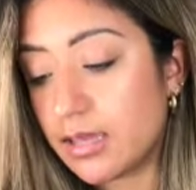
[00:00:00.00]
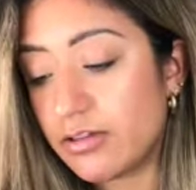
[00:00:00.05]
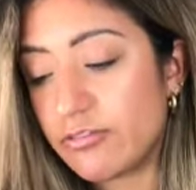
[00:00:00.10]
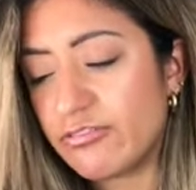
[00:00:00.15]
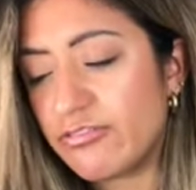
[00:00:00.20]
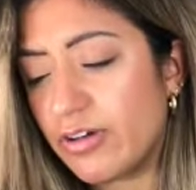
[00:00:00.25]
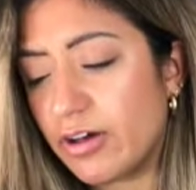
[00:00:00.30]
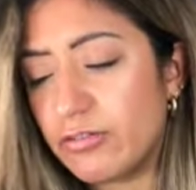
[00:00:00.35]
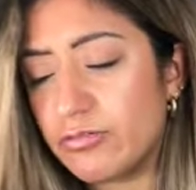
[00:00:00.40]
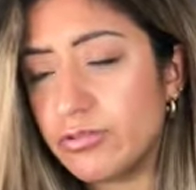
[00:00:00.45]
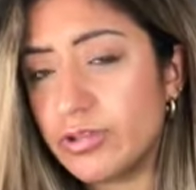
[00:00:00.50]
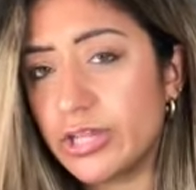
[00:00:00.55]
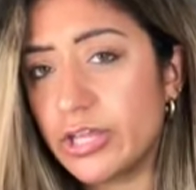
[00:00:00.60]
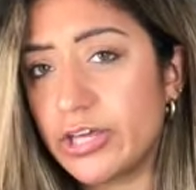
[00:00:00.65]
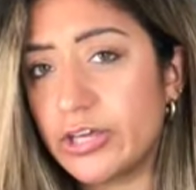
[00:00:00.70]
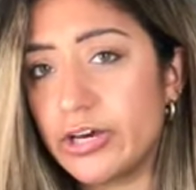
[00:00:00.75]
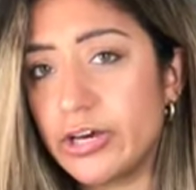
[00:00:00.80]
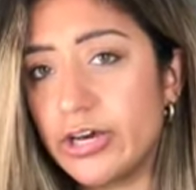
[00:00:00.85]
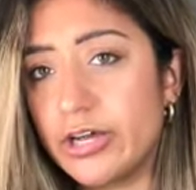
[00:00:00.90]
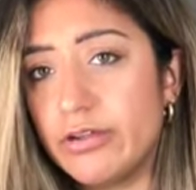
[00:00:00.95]
It felt really
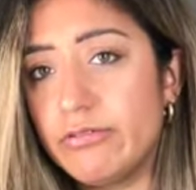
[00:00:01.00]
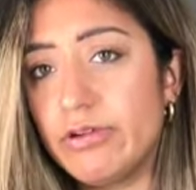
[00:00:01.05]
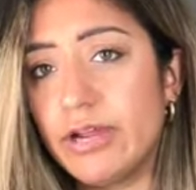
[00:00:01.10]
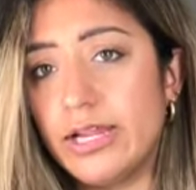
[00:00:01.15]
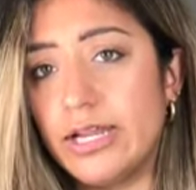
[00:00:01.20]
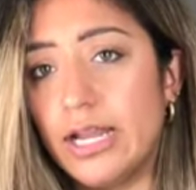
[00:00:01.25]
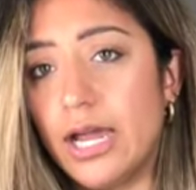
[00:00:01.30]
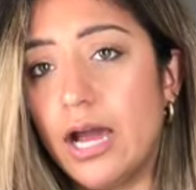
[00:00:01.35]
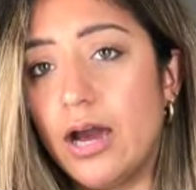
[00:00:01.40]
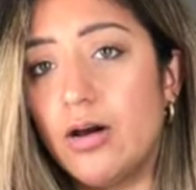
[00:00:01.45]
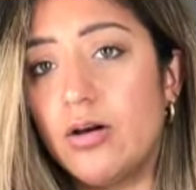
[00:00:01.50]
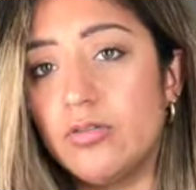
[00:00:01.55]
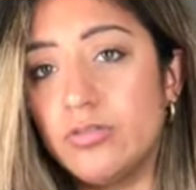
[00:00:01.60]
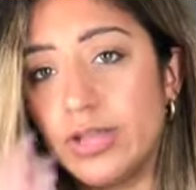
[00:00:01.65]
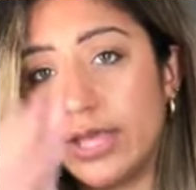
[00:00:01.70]
good right now.